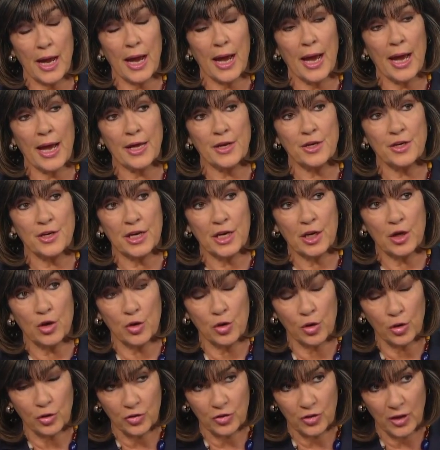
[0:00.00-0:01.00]
and it
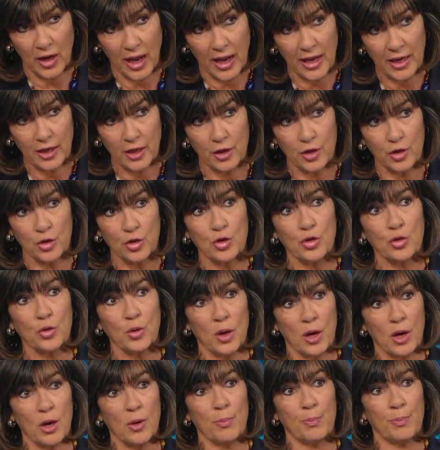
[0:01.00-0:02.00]
looks like you
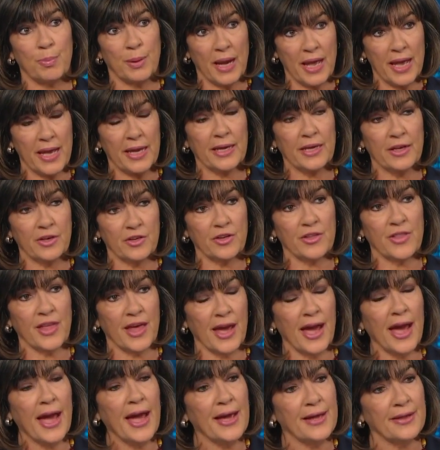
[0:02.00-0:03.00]
are playing into
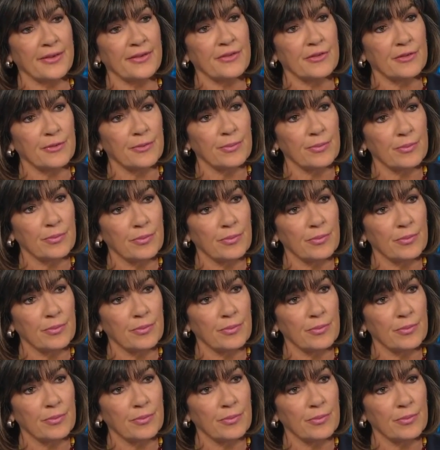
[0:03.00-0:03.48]
their hands.